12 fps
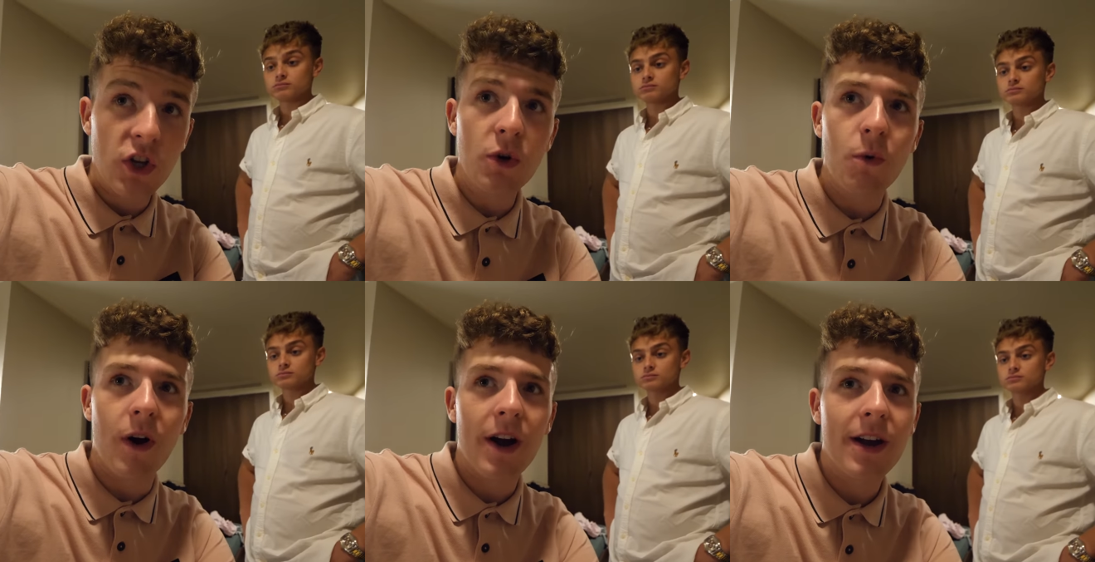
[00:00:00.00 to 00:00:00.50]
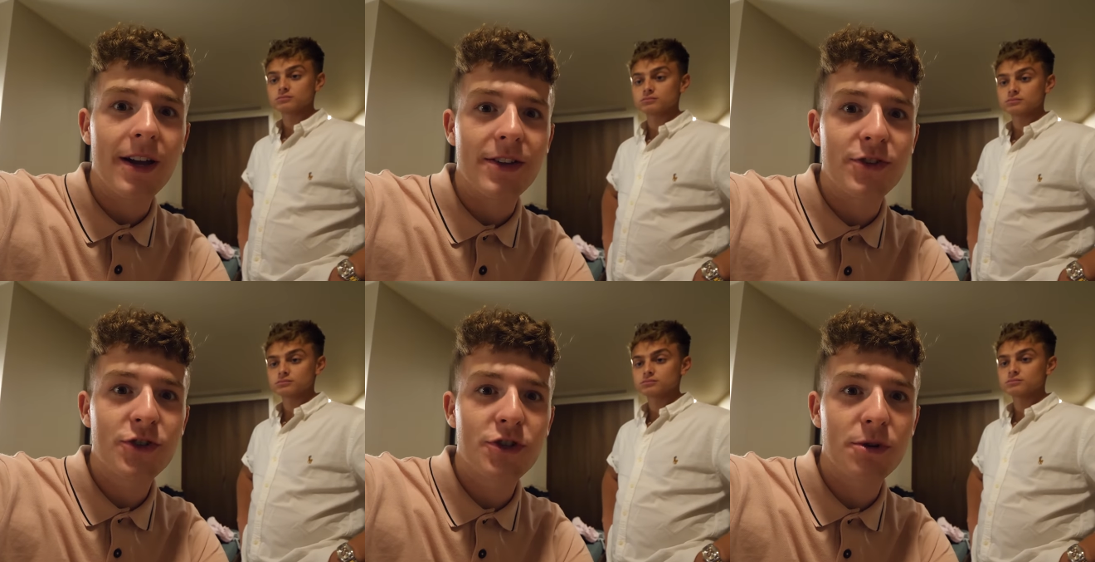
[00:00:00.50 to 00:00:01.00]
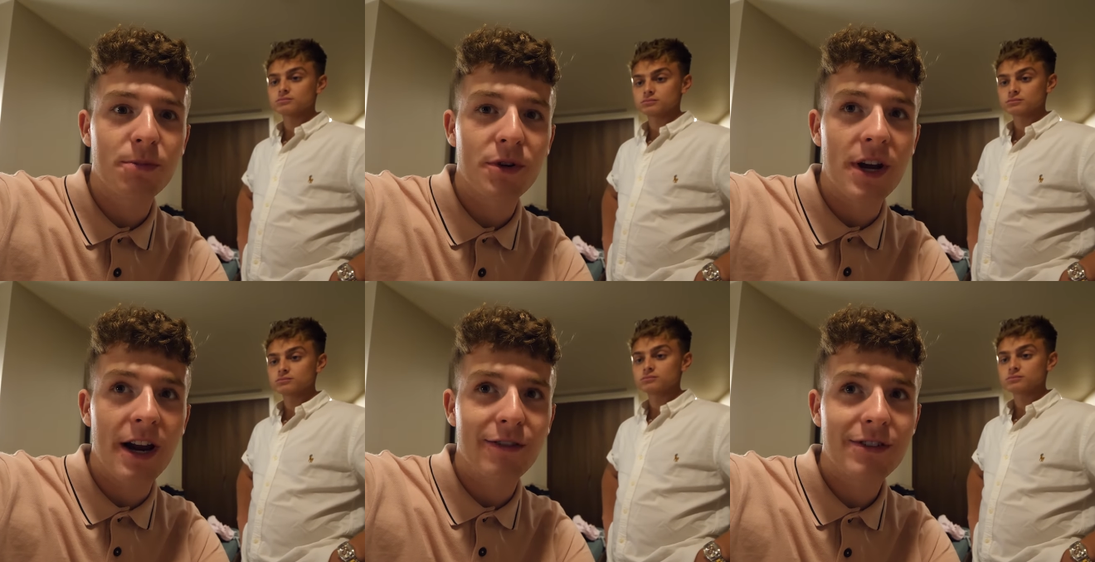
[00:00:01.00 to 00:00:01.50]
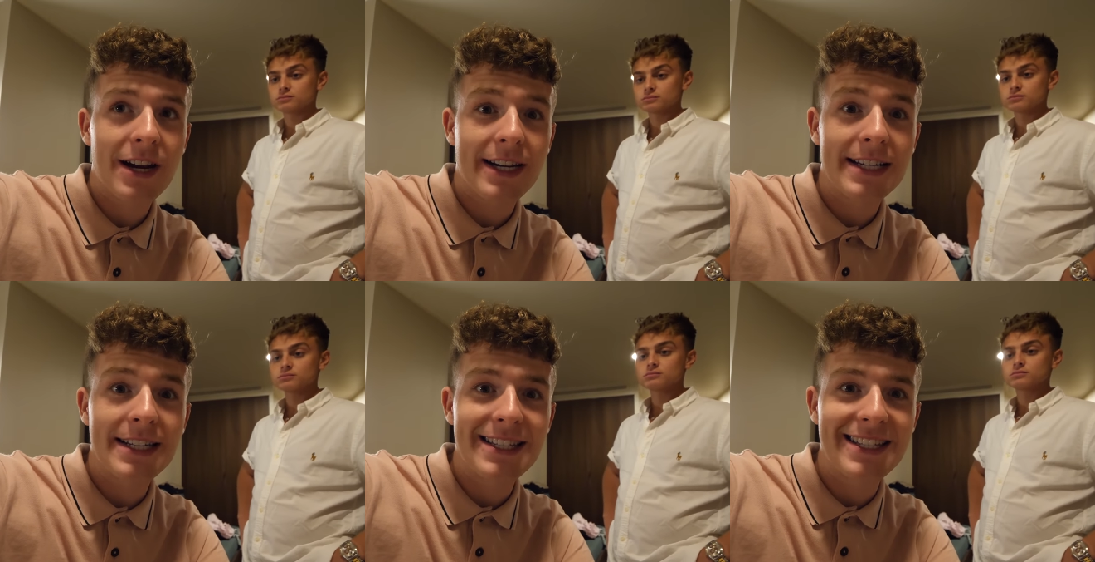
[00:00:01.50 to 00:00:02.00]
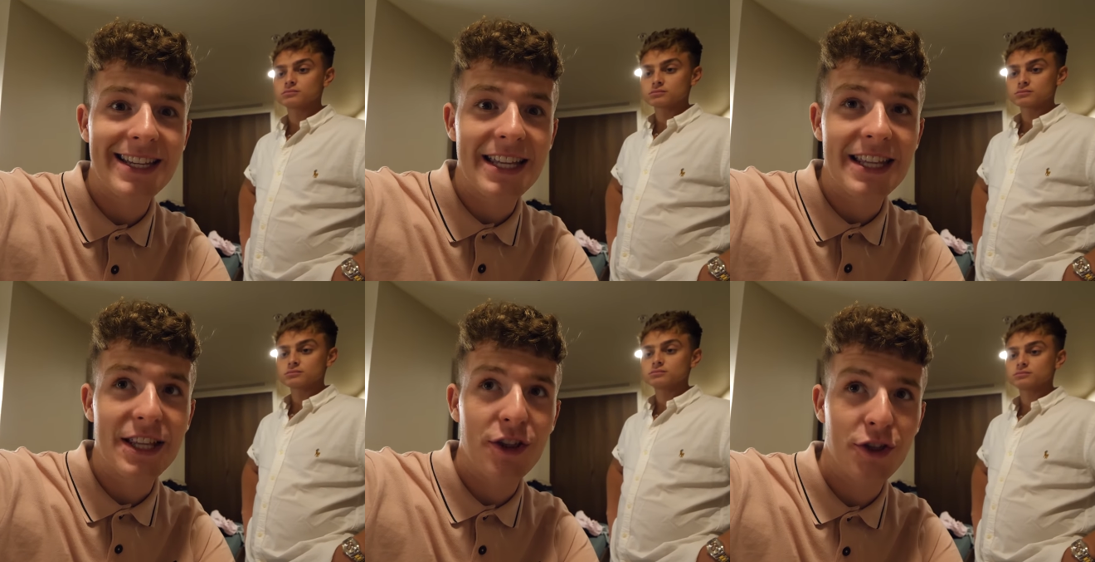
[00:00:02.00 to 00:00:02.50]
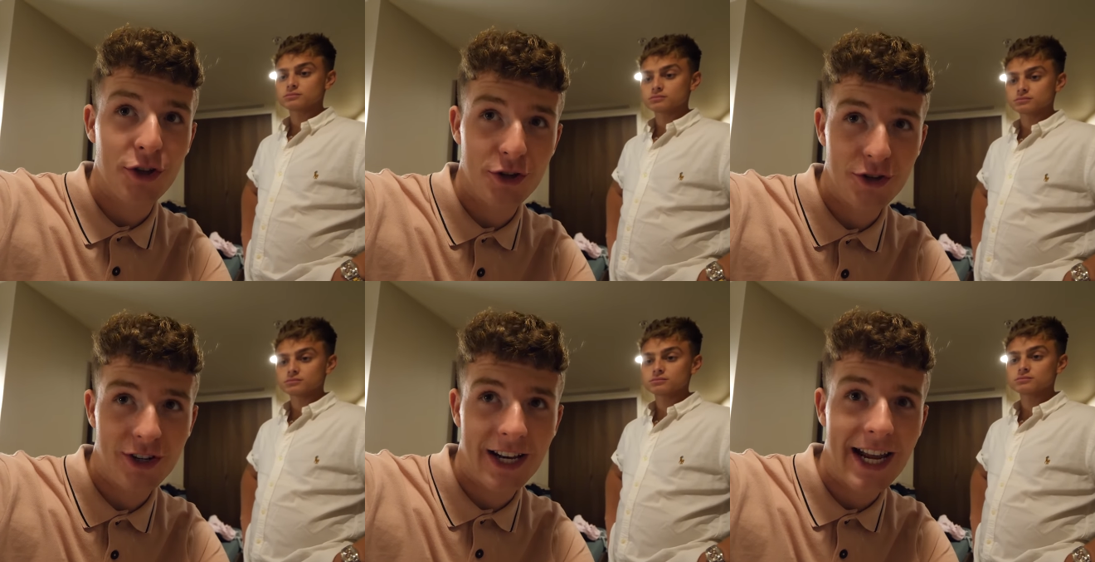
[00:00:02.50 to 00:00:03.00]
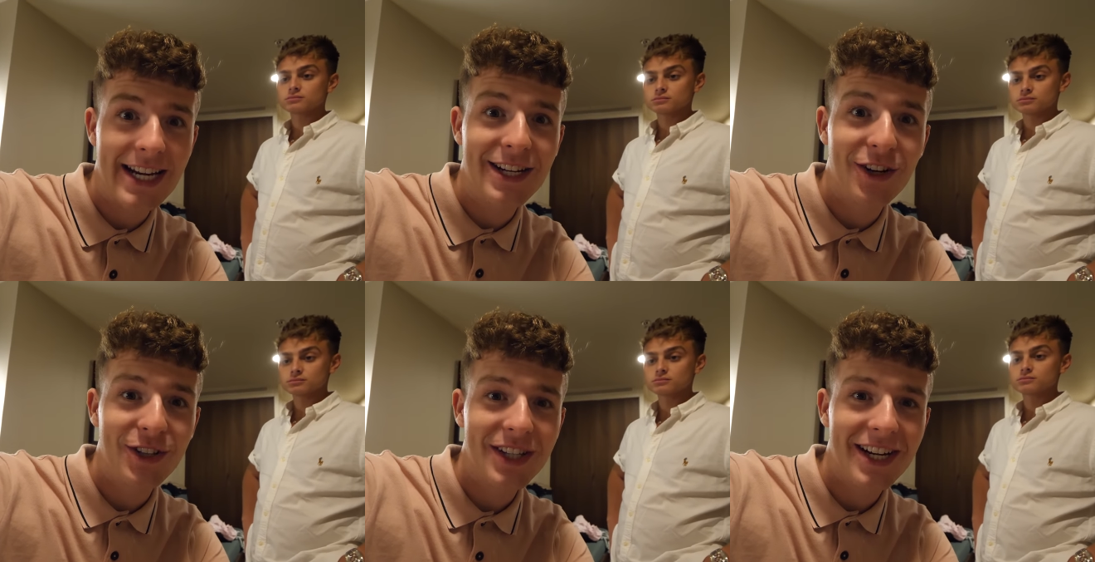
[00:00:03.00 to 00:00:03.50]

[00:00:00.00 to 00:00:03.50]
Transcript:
Speaker 1: You know what? It's super nerve-wracking to see the thunder and lightning out